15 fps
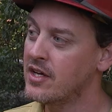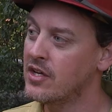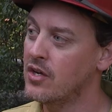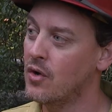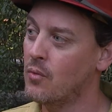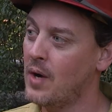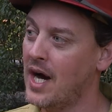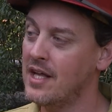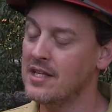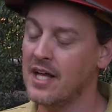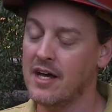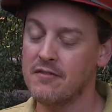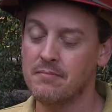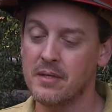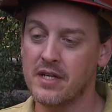You know,
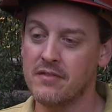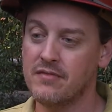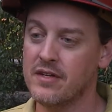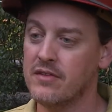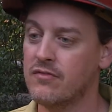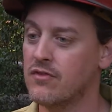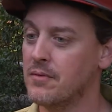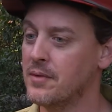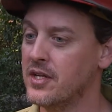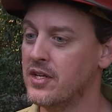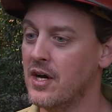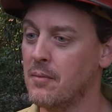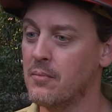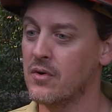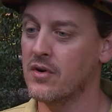wildlife benefit from a
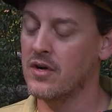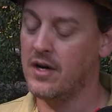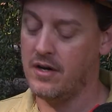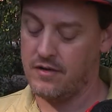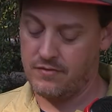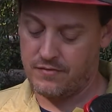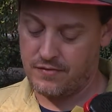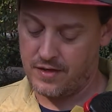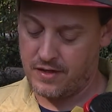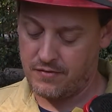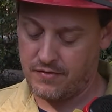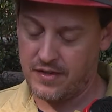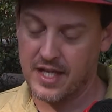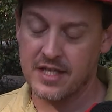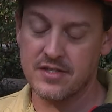number of,
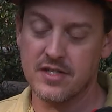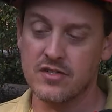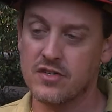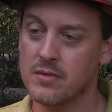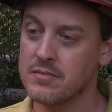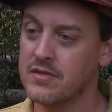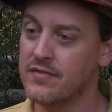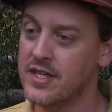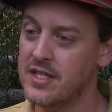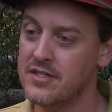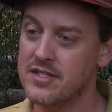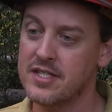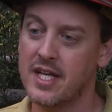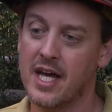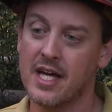of things in terms of
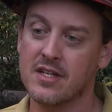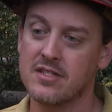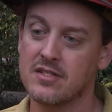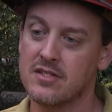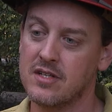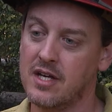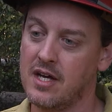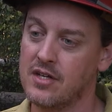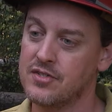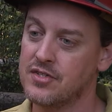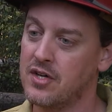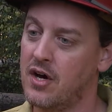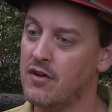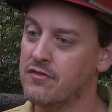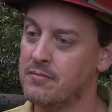insects, uh,
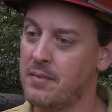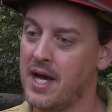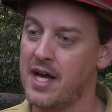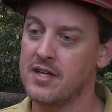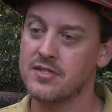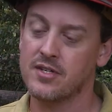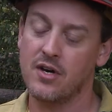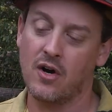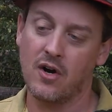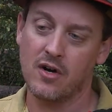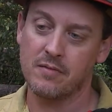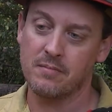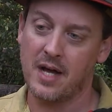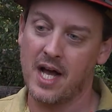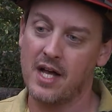soft mast,
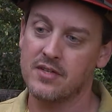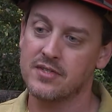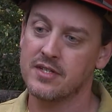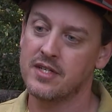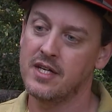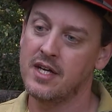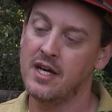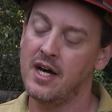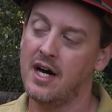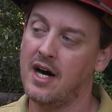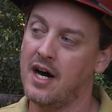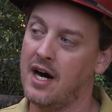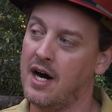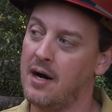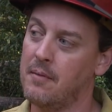hard mast,
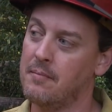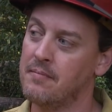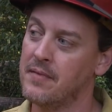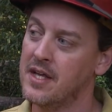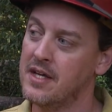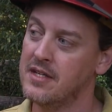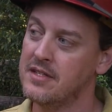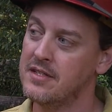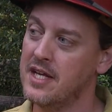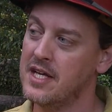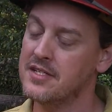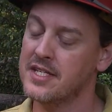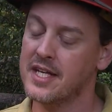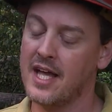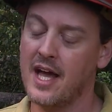um,
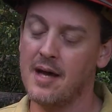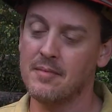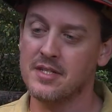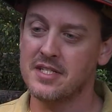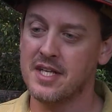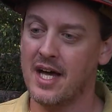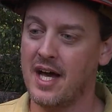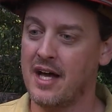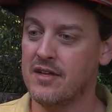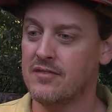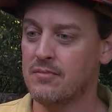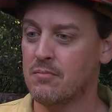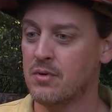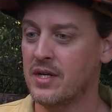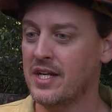nesting habitat,
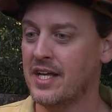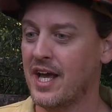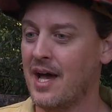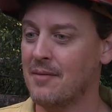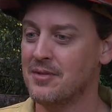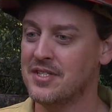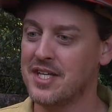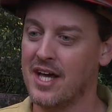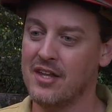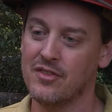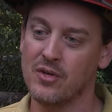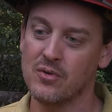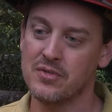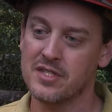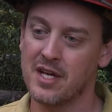breeding habitat,
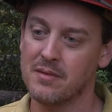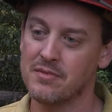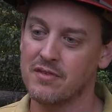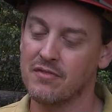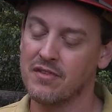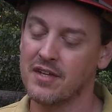those types of